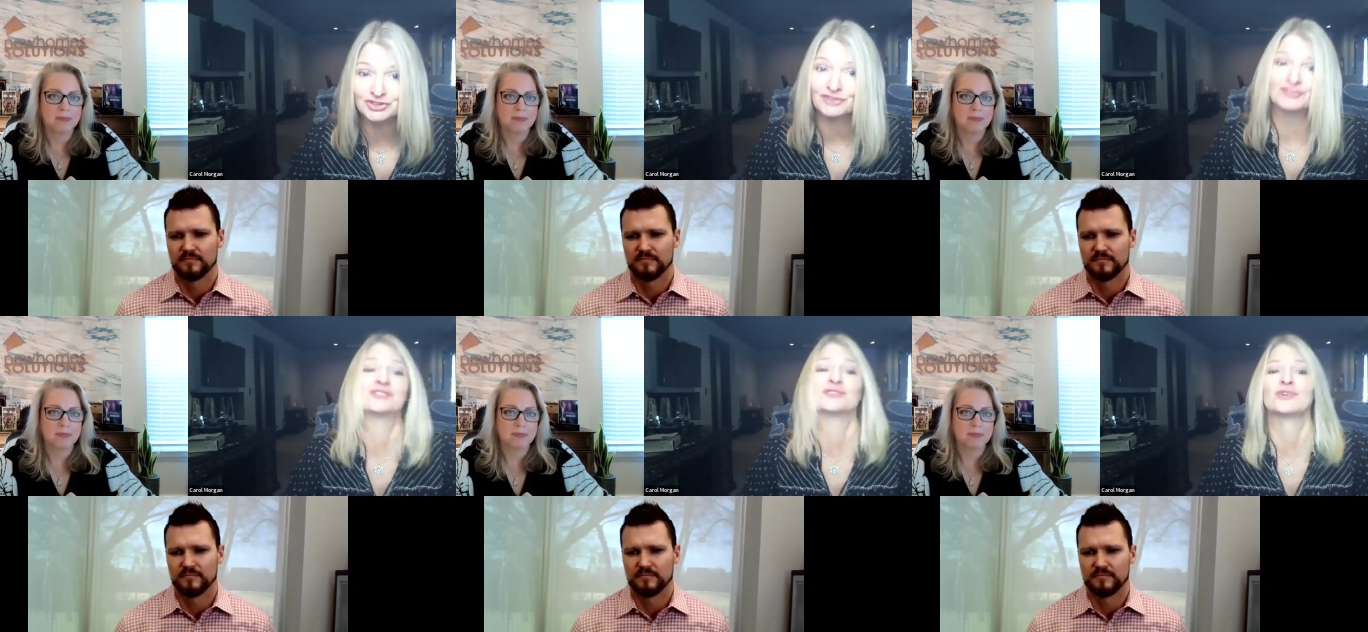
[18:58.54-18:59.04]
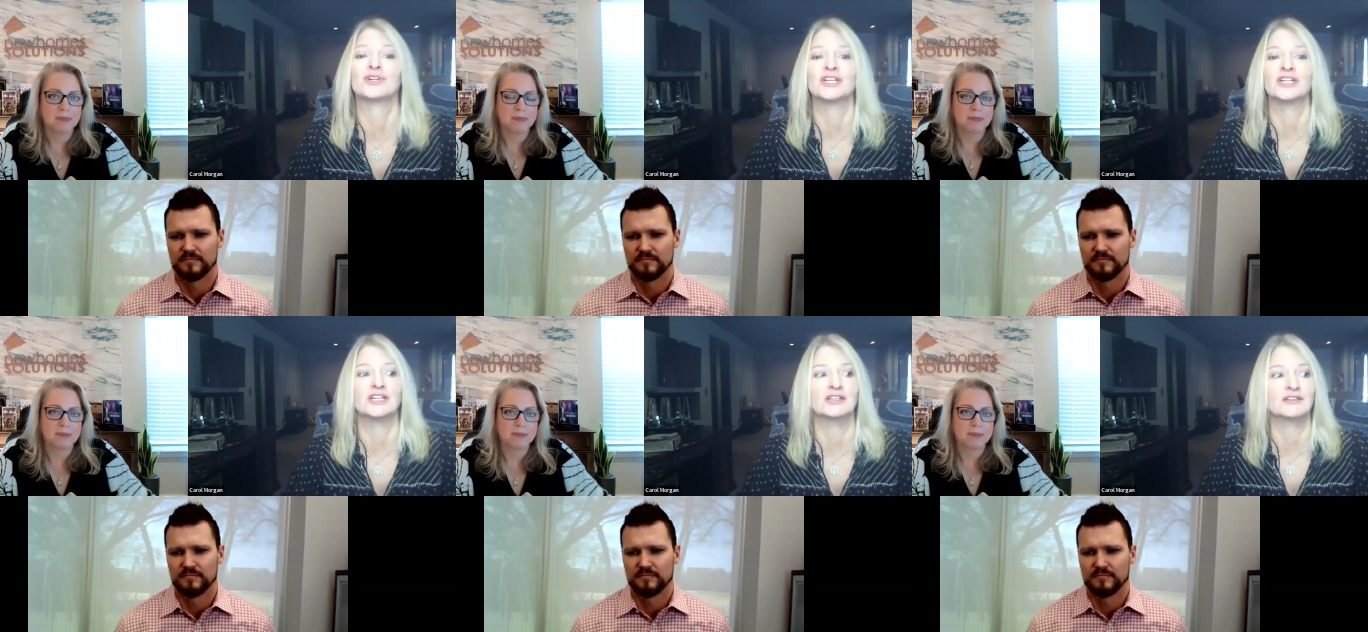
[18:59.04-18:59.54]
Speaker 1: service
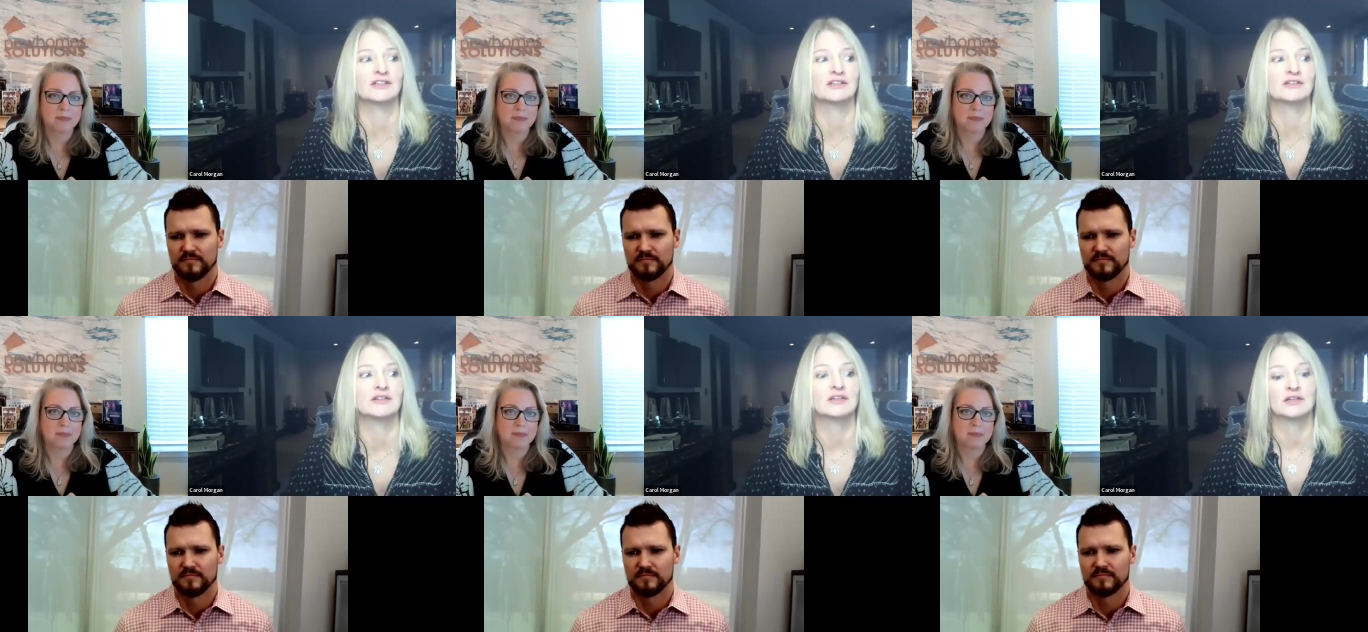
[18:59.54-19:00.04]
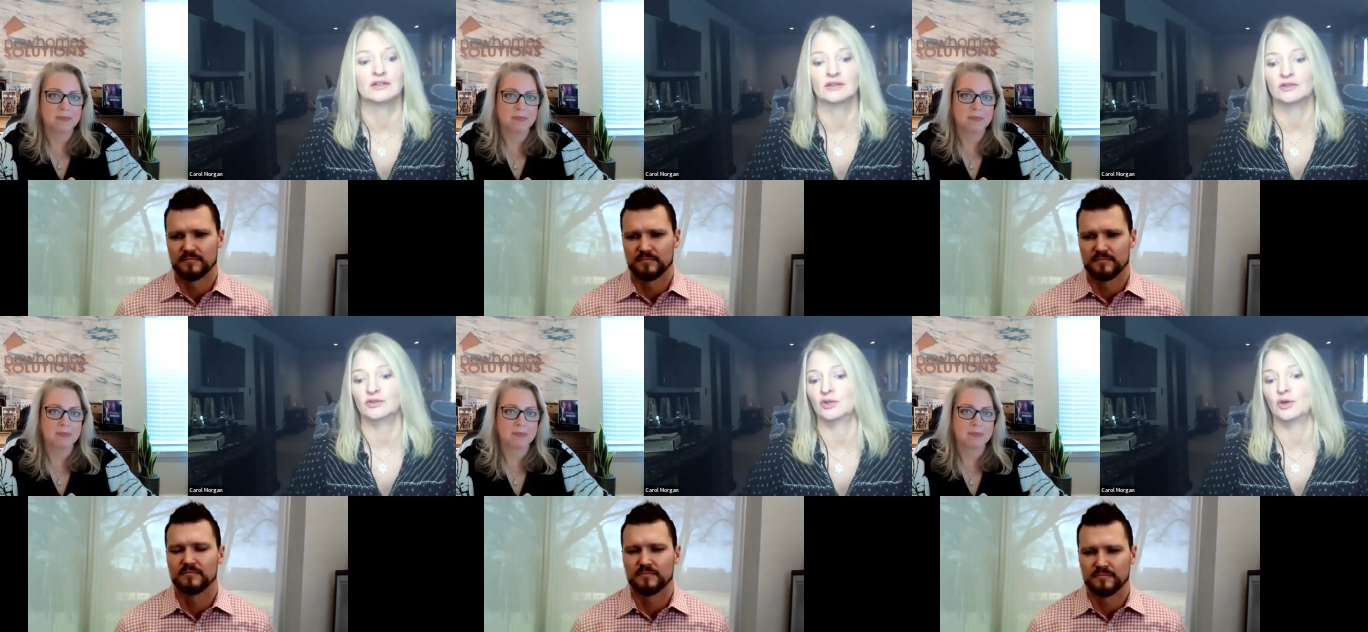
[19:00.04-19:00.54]
oriented then
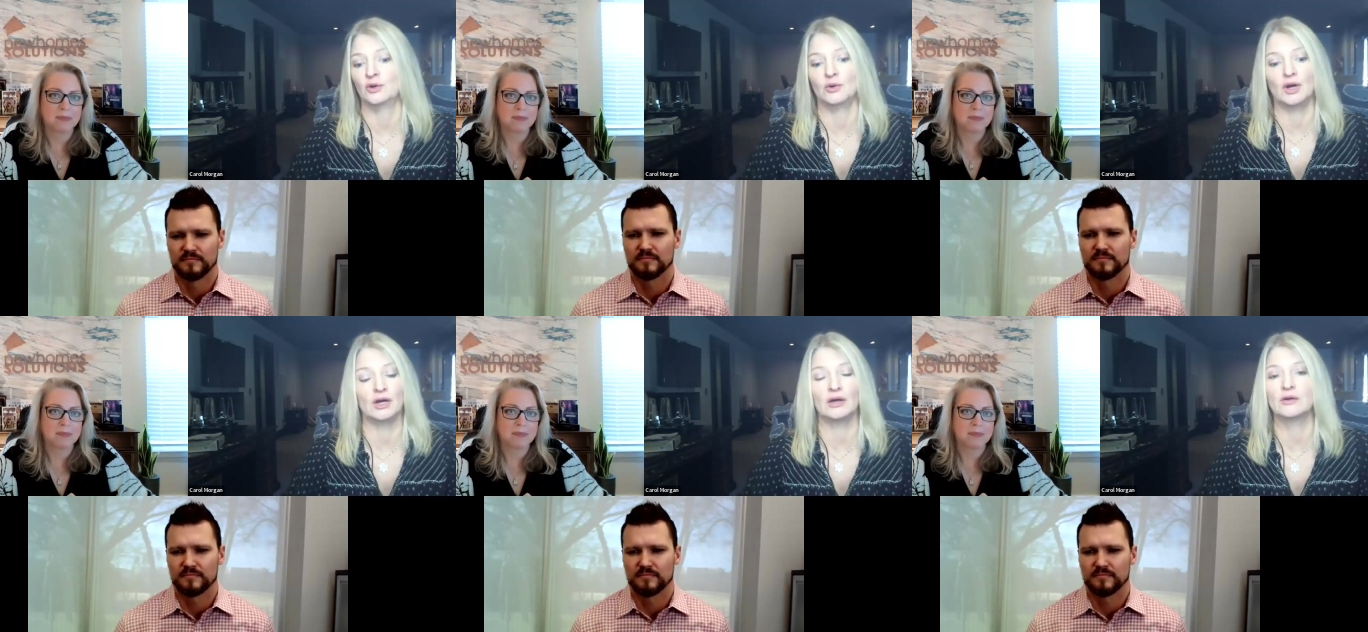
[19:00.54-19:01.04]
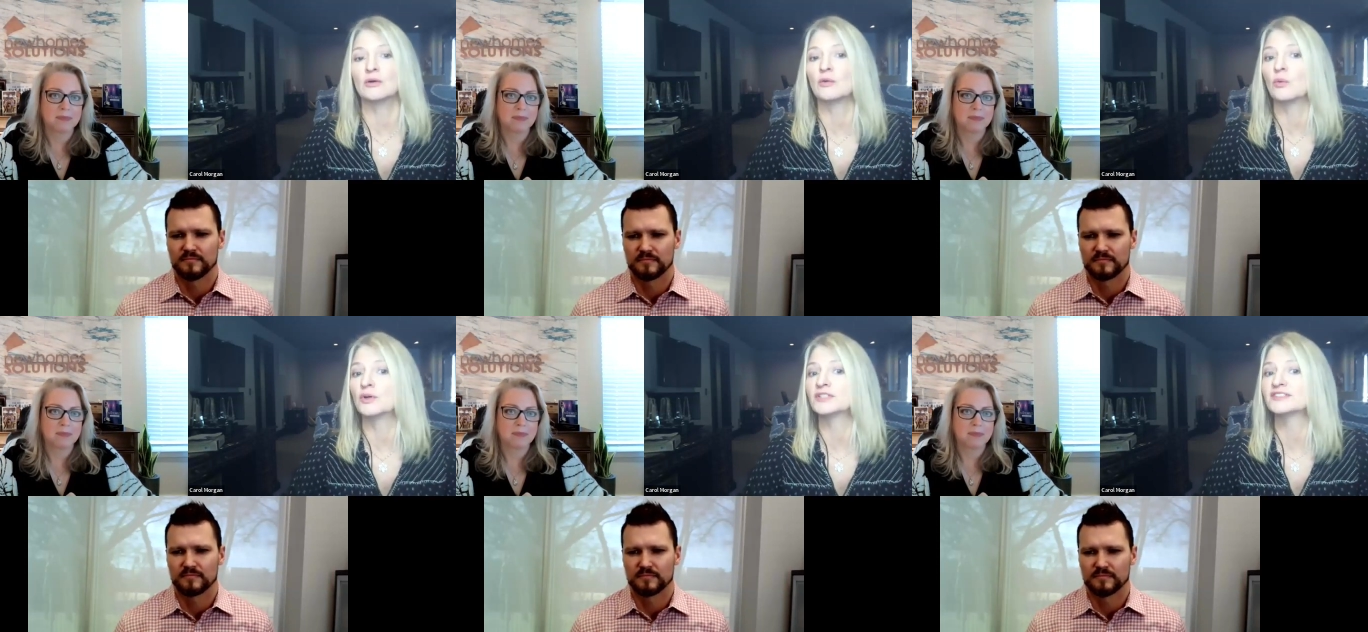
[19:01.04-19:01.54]
you know
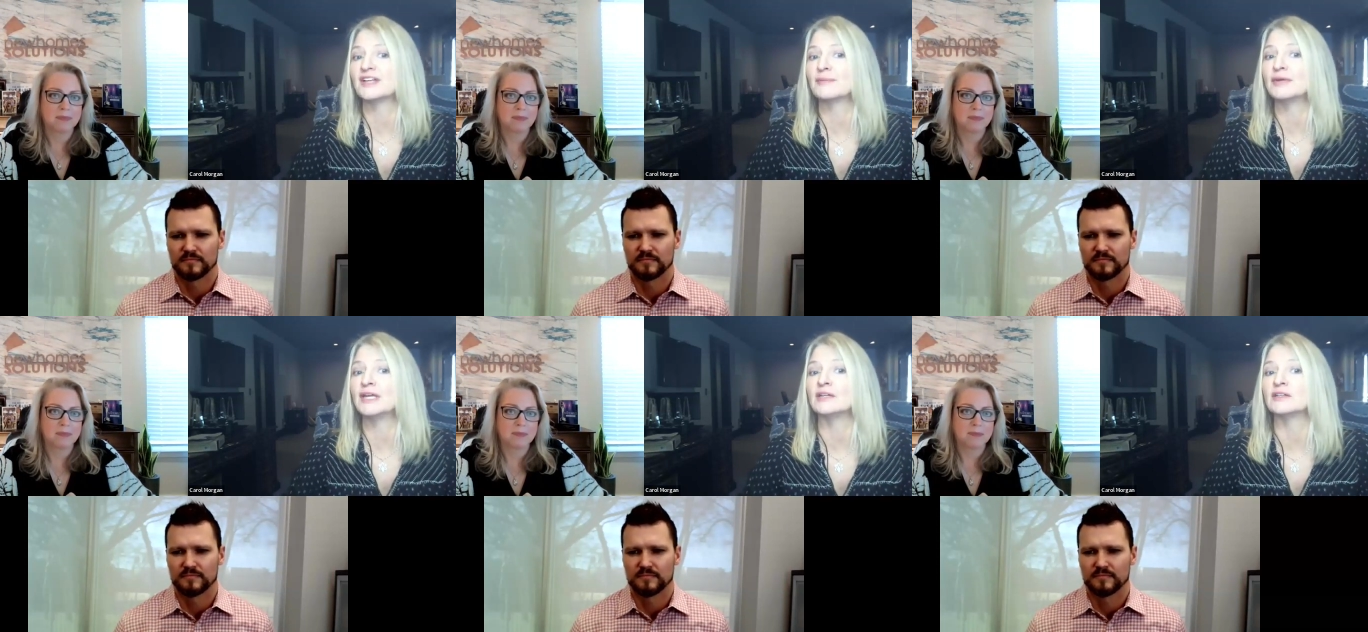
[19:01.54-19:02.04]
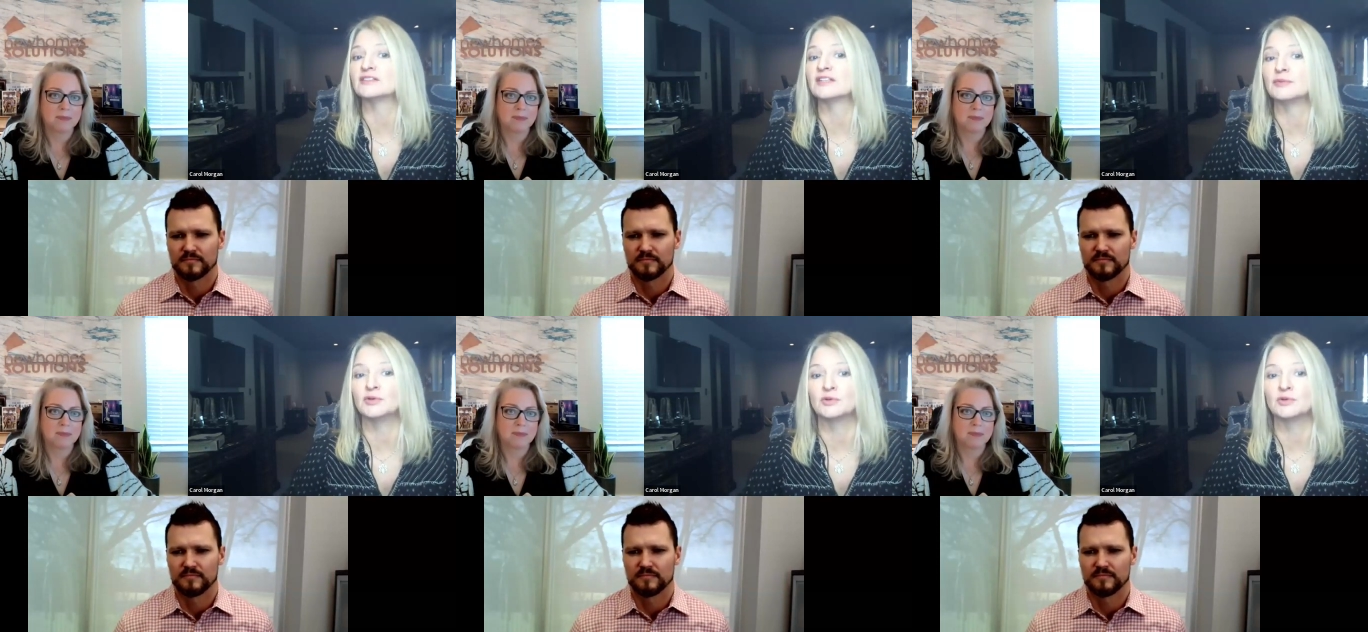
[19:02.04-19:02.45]
what does that mean? Does that